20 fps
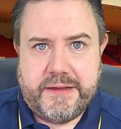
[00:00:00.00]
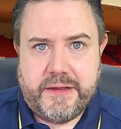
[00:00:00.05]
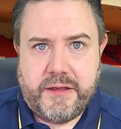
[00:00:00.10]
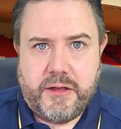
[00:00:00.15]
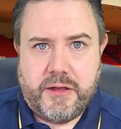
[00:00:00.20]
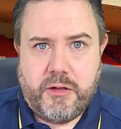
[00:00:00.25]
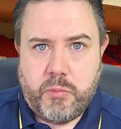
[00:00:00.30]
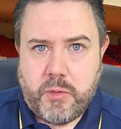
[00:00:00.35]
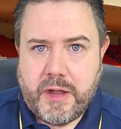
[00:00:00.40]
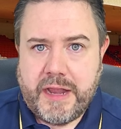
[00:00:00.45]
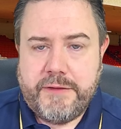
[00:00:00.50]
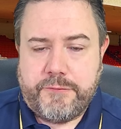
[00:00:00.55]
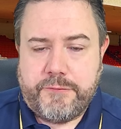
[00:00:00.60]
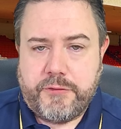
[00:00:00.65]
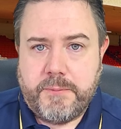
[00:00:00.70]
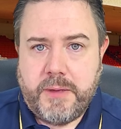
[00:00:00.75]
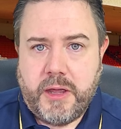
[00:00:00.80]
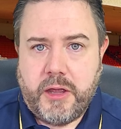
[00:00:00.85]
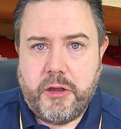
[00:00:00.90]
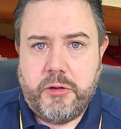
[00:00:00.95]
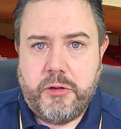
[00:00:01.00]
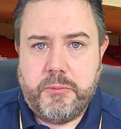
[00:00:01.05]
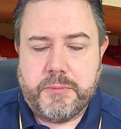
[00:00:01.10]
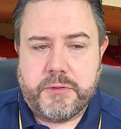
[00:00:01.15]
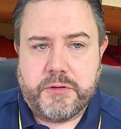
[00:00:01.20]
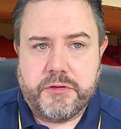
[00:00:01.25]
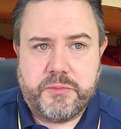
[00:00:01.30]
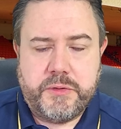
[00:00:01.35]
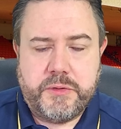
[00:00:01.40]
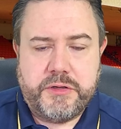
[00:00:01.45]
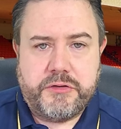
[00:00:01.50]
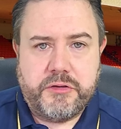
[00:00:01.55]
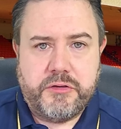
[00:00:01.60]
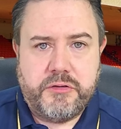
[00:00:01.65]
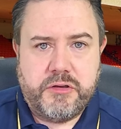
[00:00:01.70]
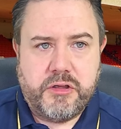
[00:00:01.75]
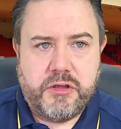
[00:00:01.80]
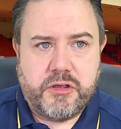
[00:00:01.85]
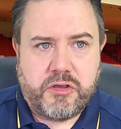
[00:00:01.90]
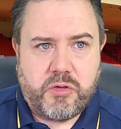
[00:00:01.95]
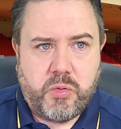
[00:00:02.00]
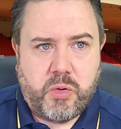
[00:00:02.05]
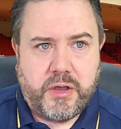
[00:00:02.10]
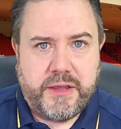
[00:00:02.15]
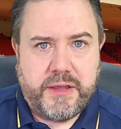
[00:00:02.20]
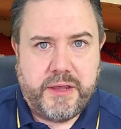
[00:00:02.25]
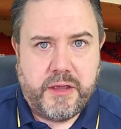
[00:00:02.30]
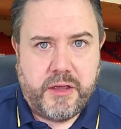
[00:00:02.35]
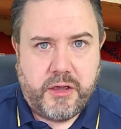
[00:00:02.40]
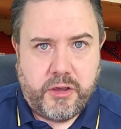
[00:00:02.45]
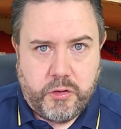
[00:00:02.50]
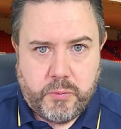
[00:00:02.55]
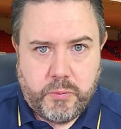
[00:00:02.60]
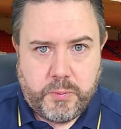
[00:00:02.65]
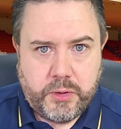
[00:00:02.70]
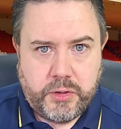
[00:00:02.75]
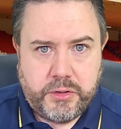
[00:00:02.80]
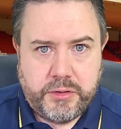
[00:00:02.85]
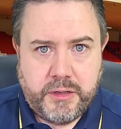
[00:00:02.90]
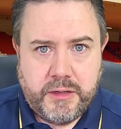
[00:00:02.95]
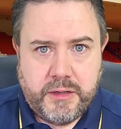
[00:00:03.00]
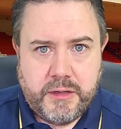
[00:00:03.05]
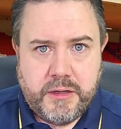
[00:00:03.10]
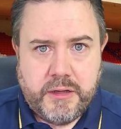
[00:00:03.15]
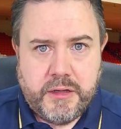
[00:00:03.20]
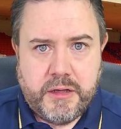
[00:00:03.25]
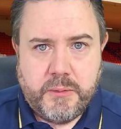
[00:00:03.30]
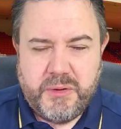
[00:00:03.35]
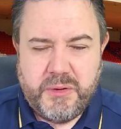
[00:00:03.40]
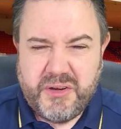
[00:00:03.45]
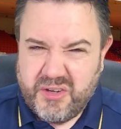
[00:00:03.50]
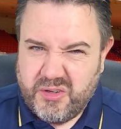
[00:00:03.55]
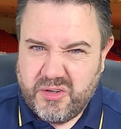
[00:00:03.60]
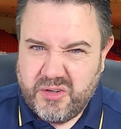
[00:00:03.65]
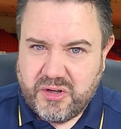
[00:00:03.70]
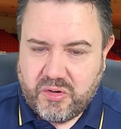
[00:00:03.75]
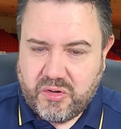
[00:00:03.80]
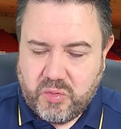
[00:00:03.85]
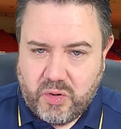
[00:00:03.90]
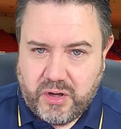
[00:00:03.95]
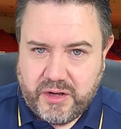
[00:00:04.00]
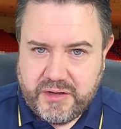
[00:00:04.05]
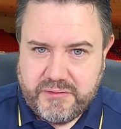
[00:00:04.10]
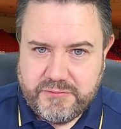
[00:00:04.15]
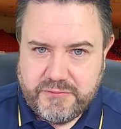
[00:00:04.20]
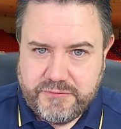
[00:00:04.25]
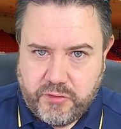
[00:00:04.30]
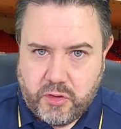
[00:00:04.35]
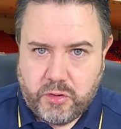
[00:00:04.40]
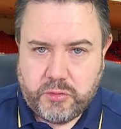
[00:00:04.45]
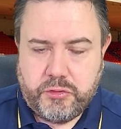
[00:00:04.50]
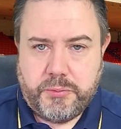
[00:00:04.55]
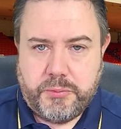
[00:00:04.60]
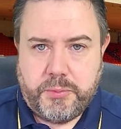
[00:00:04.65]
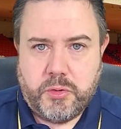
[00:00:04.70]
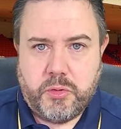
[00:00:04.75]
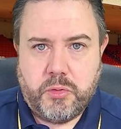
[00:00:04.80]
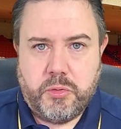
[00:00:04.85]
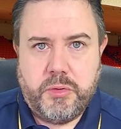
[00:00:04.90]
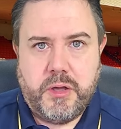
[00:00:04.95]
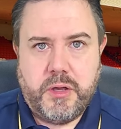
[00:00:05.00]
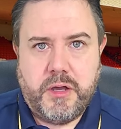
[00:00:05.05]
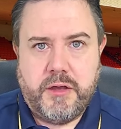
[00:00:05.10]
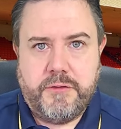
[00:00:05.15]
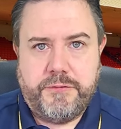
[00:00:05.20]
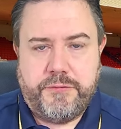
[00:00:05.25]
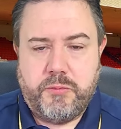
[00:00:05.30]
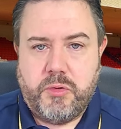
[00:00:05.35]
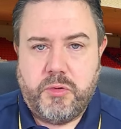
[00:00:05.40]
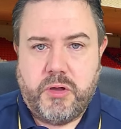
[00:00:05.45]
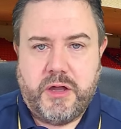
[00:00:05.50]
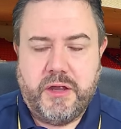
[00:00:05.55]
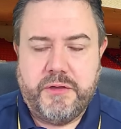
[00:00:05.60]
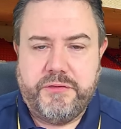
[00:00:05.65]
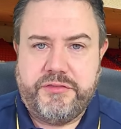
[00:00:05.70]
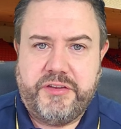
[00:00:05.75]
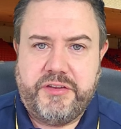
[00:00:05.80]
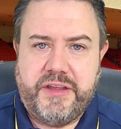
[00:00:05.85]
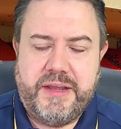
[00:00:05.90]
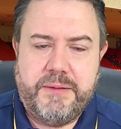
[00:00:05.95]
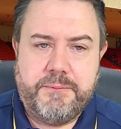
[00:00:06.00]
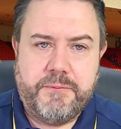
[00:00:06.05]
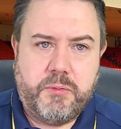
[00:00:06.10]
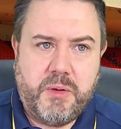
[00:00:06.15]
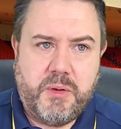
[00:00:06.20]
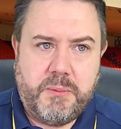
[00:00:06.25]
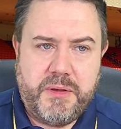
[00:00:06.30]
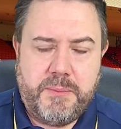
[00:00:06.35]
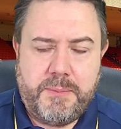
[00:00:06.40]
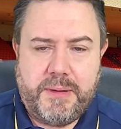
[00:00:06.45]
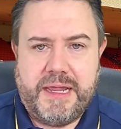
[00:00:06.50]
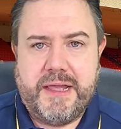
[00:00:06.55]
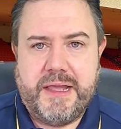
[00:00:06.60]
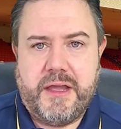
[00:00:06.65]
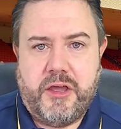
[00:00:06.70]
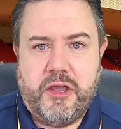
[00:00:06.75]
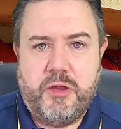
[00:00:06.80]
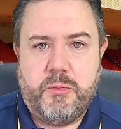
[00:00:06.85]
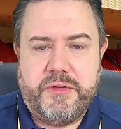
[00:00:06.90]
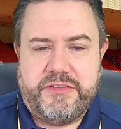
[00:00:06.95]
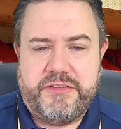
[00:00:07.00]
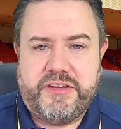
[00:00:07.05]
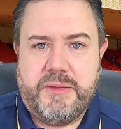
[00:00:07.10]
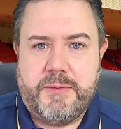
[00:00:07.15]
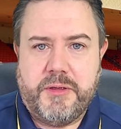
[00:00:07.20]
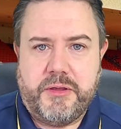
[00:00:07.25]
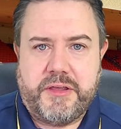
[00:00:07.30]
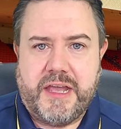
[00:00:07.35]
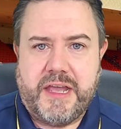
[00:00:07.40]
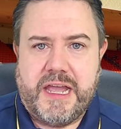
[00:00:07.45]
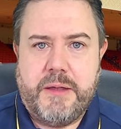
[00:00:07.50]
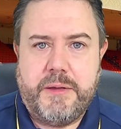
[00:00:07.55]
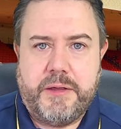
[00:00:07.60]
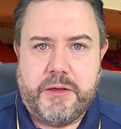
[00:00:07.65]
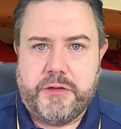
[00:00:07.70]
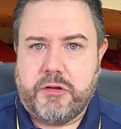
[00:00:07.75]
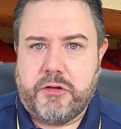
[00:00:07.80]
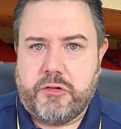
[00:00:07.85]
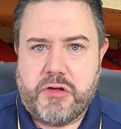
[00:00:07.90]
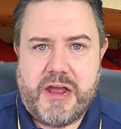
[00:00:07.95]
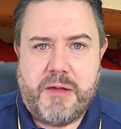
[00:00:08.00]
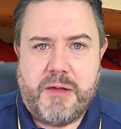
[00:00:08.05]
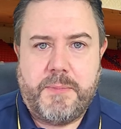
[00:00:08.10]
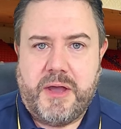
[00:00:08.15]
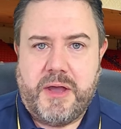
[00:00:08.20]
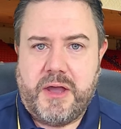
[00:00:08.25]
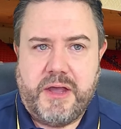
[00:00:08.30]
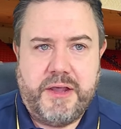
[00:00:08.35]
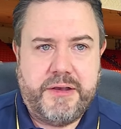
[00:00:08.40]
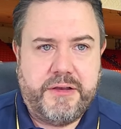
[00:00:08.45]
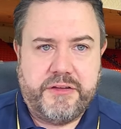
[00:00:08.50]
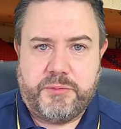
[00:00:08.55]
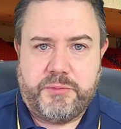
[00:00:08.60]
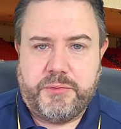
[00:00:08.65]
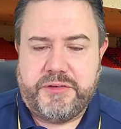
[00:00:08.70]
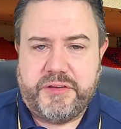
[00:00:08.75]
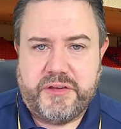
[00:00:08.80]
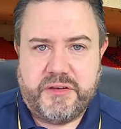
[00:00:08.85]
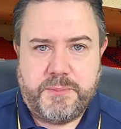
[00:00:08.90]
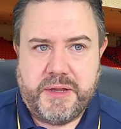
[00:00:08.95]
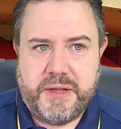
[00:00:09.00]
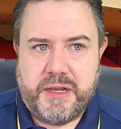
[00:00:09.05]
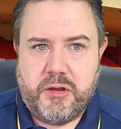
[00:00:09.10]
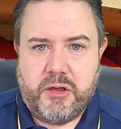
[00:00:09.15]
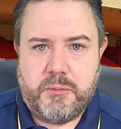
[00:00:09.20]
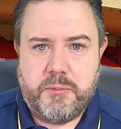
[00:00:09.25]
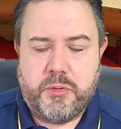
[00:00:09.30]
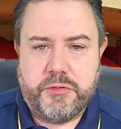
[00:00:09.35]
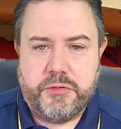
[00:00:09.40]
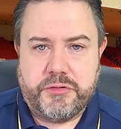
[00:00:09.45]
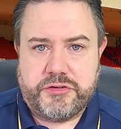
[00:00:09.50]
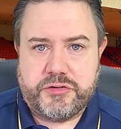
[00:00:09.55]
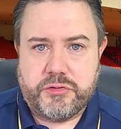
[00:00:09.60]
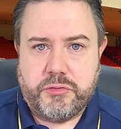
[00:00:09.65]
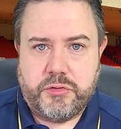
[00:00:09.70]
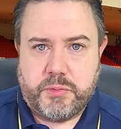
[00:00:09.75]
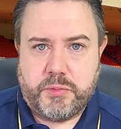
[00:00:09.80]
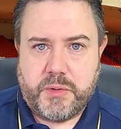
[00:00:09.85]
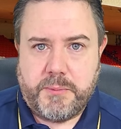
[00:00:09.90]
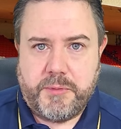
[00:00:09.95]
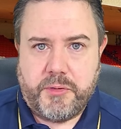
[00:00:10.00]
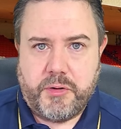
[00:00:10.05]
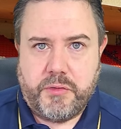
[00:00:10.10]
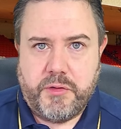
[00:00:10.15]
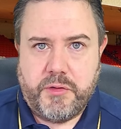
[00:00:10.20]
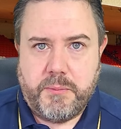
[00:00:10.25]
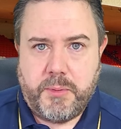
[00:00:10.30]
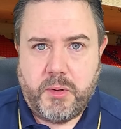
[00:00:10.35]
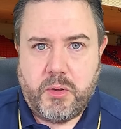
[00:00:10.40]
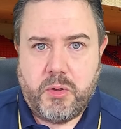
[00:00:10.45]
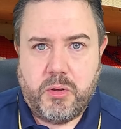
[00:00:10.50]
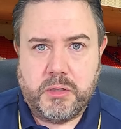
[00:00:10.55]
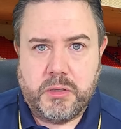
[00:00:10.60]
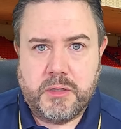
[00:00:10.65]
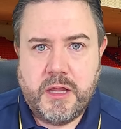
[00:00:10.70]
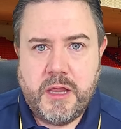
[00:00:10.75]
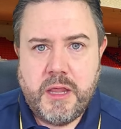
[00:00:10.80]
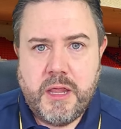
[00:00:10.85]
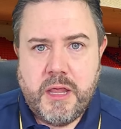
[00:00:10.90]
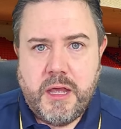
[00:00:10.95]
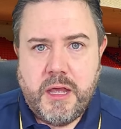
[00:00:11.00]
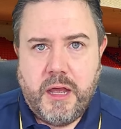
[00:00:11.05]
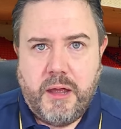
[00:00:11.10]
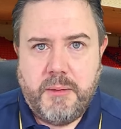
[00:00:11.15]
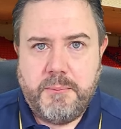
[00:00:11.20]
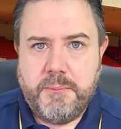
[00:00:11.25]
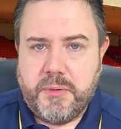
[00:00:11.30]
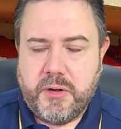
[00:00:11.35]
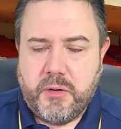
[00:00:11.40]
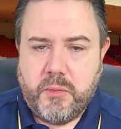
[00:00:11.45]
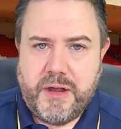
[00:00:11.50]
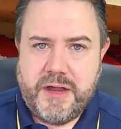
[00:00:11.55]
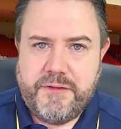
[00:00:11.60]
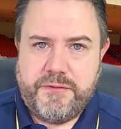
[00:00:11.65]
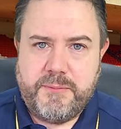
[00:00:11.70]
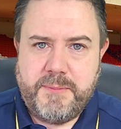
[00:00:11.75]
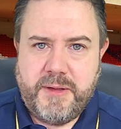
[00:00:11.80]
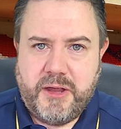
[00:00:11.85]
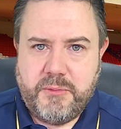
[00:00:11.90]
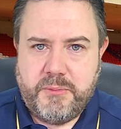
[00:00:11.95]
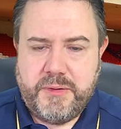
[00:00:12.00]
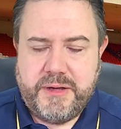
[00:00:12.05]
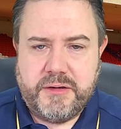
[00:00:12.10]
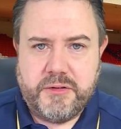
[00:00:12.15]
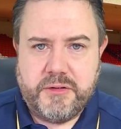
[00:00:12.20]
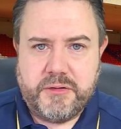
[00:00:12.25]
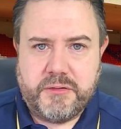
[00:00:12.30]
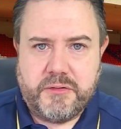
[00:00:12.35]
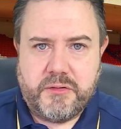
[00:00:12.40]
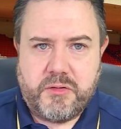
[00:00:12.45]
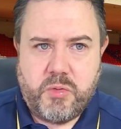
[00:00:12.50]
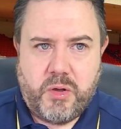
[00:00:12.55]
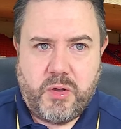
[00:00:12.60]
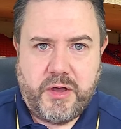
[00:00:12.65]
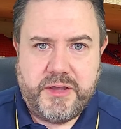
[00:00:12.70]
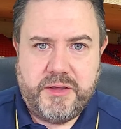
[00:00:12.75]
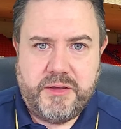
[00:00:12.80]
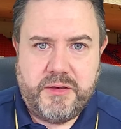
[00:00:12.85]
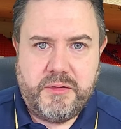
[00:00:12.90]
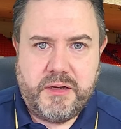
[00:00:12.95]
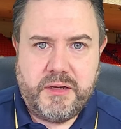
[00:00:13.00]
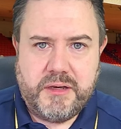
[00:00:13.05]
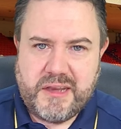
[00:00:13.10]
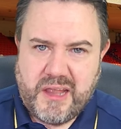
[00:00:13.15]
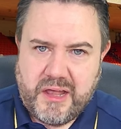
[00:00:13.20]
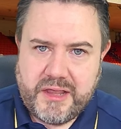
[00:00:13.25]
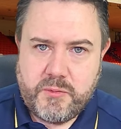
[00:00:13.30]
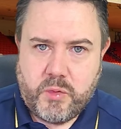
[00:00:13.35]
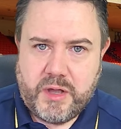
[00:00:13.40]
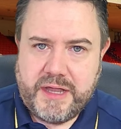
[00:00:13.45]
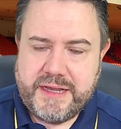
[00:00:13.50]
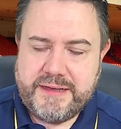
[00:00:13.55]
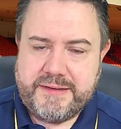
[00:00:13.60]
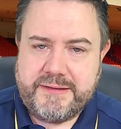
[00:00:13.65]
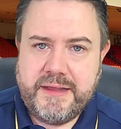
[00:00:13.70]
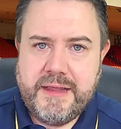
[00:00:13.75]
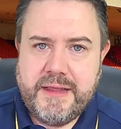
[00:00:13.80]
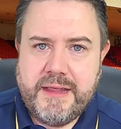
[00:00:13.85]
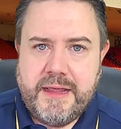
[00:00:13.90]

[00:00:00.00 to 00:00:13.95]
away from home, because we do look quite open and we do look quite vulnerable from what I've seen. But when we play at home, we seem okay. We've got the crowd behind us. We seem to be a lot more assured when we're on the ball. But away from home, we look quite lightweight.